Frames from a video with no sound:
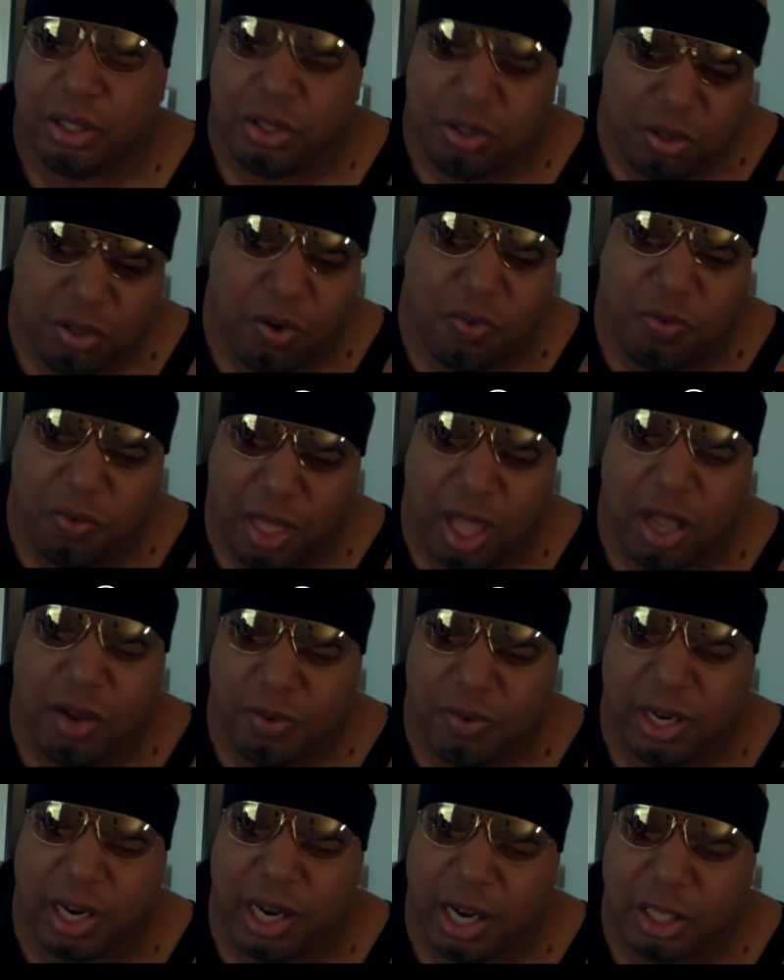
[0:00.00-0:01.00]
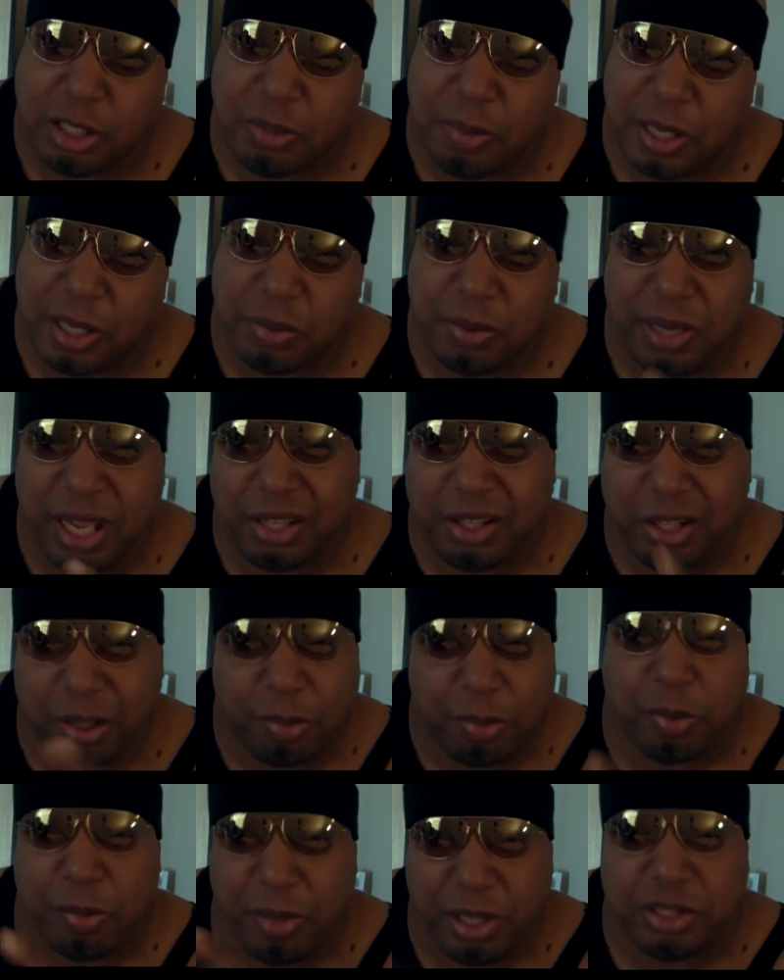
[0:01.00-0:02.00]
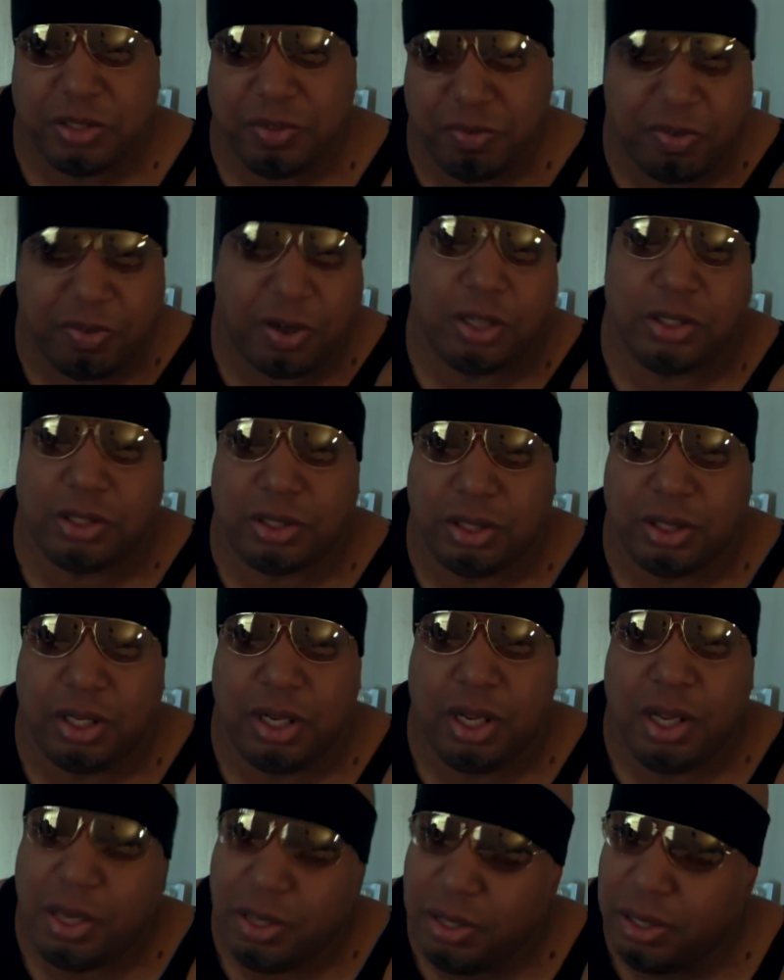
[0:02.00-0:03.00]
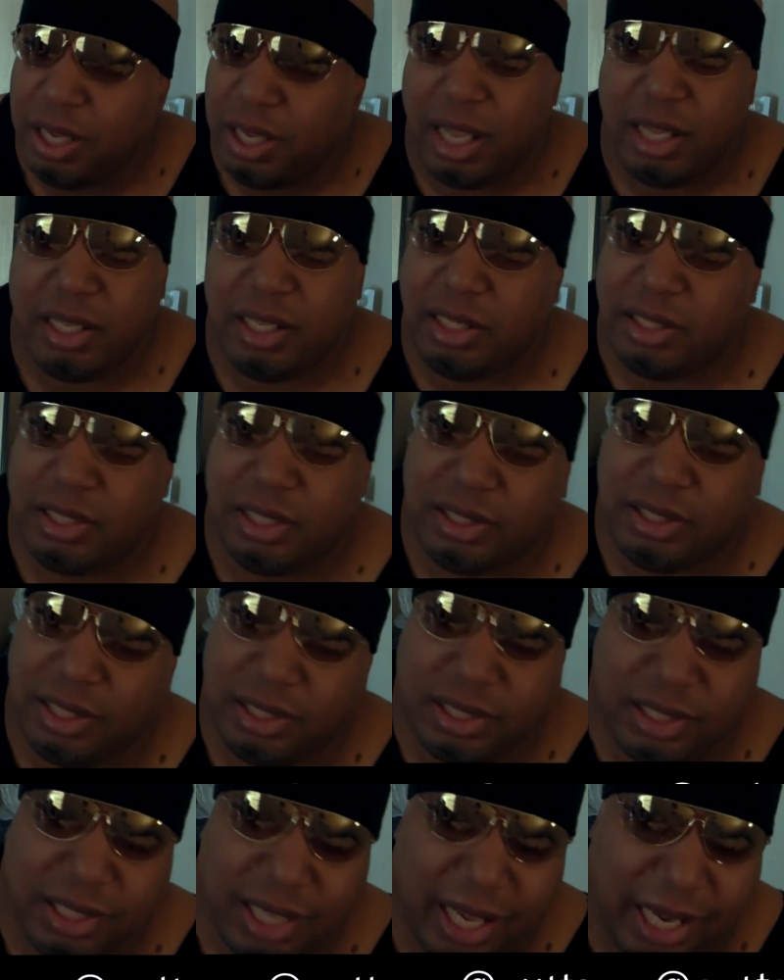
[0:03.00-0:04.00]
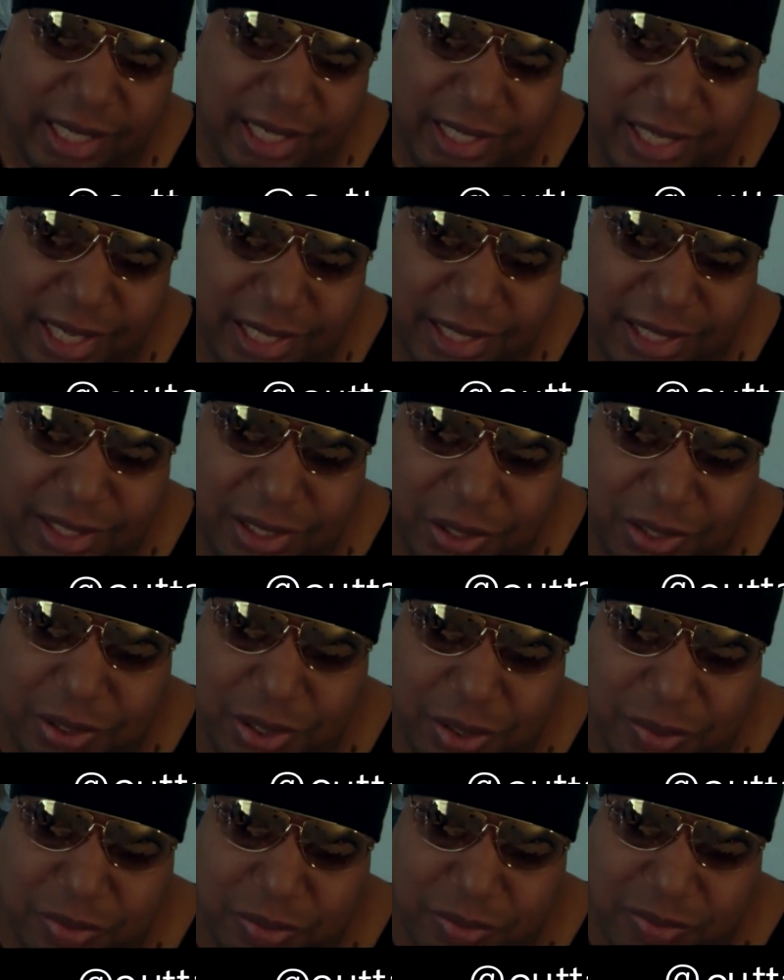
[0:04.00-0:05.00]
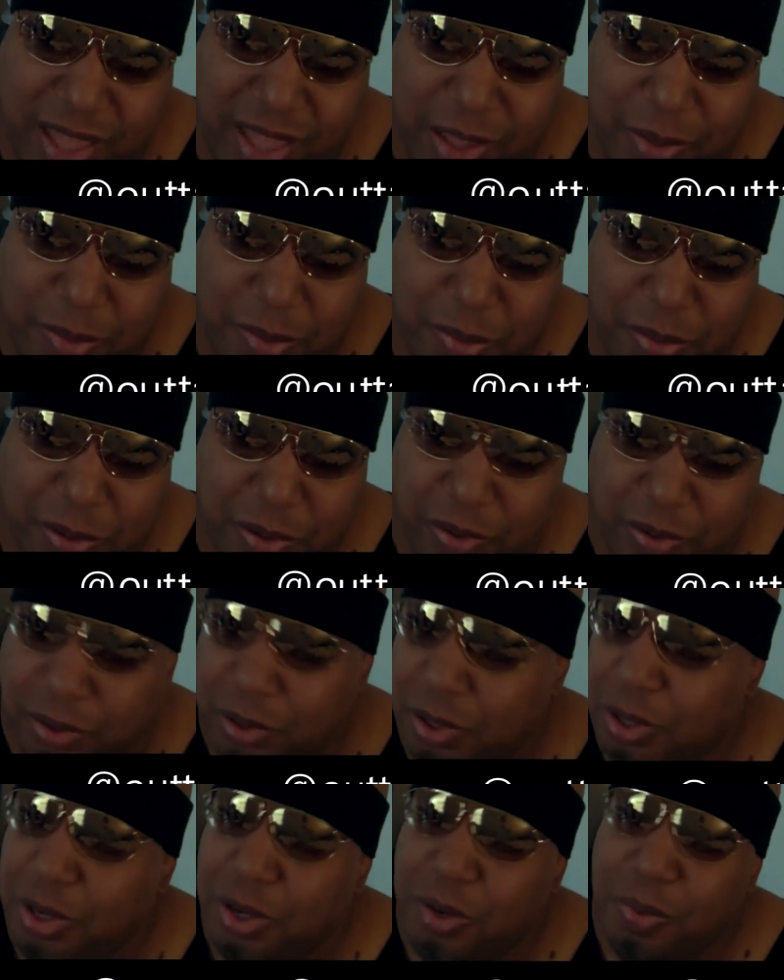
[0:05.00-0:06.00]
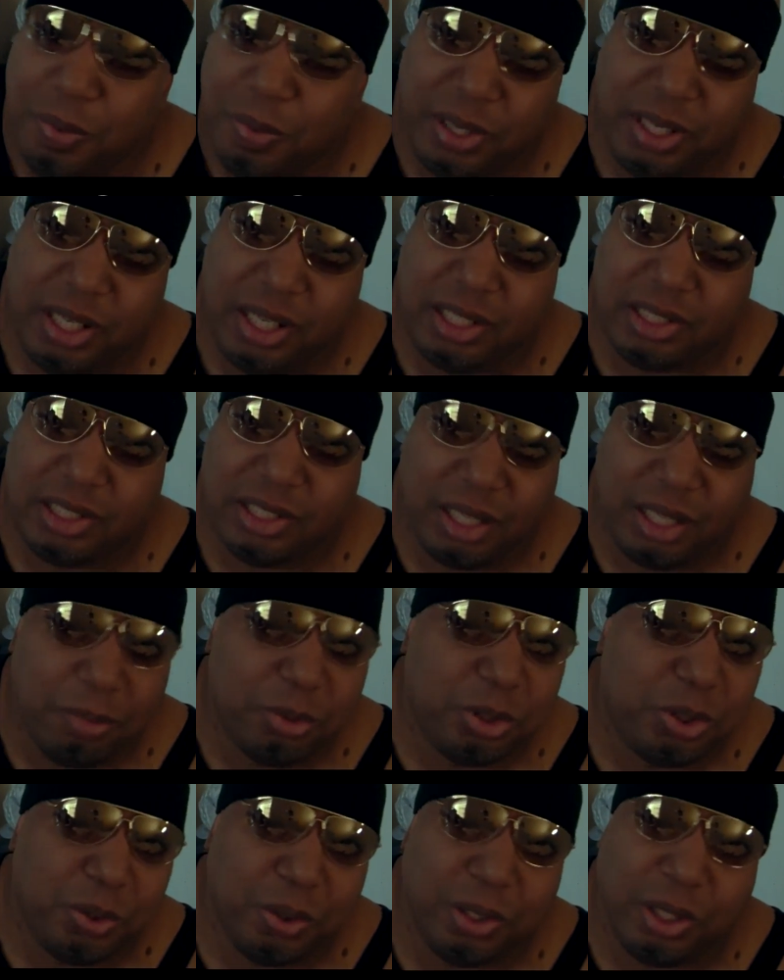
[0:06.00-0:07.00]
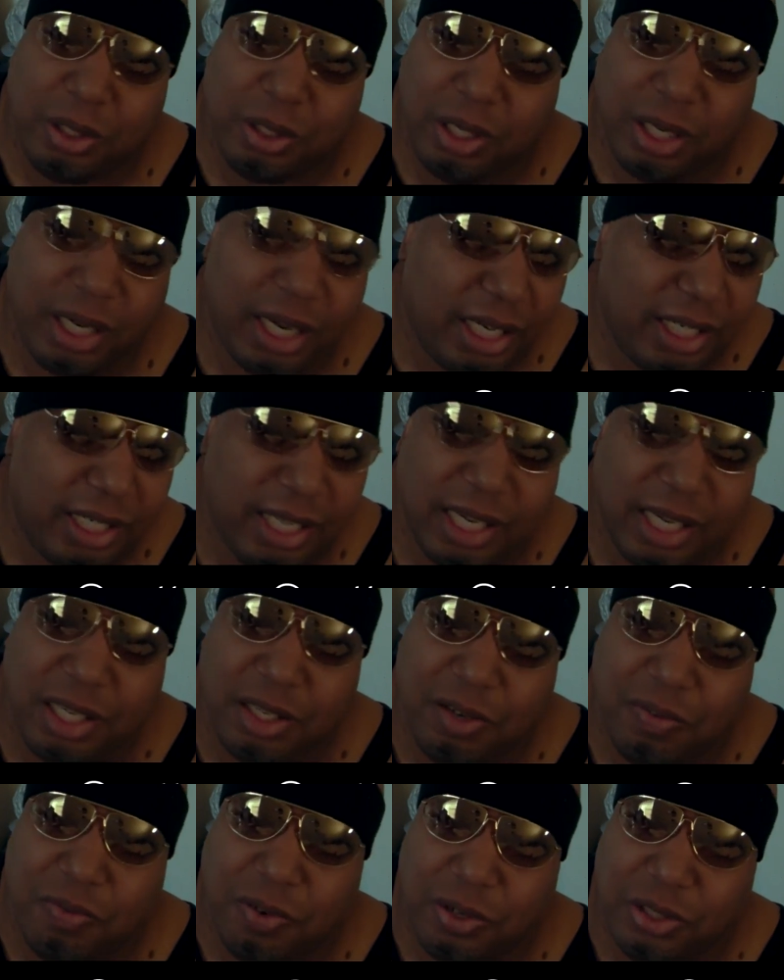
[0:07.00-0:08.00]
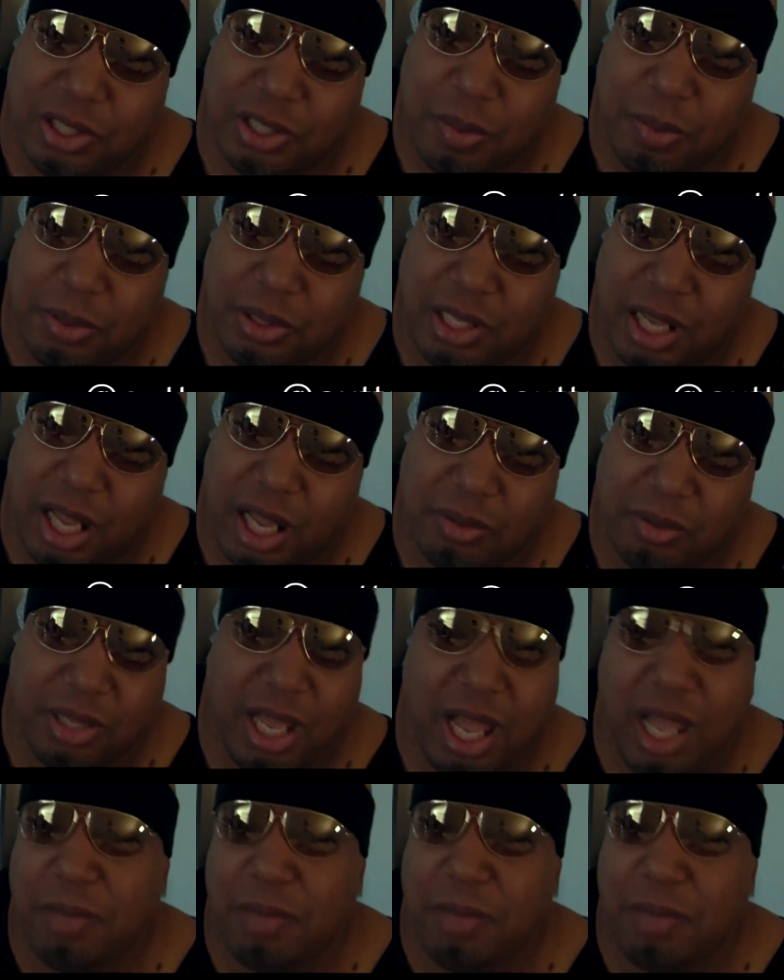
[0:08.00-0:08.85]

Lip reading: You don't fly over their airspace without their permission first. This isn't like nothing new to Vladimir Putin. What it is, I'm sure that they did it the first couple times.